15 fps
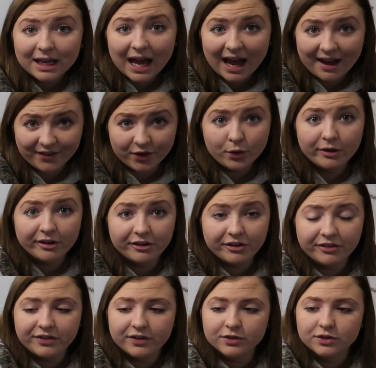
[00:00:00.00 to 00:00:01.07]
have your oil
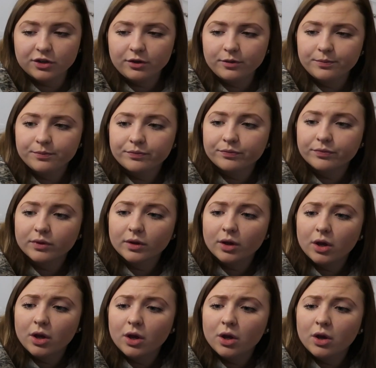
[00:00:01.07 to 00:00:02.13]
diffuser,
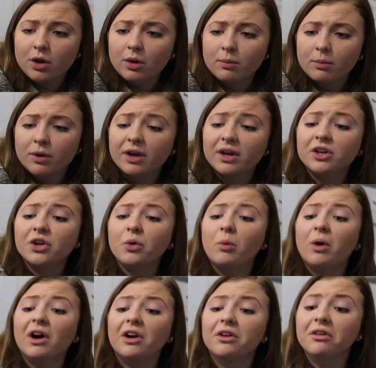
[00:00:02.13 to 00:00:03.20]
put in your
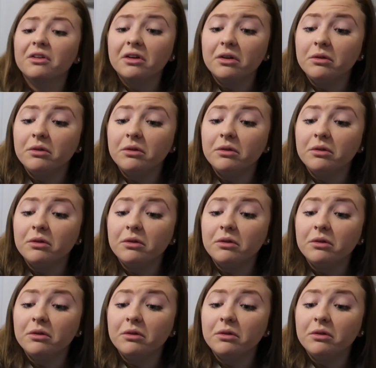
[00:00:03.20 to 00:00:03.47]
water.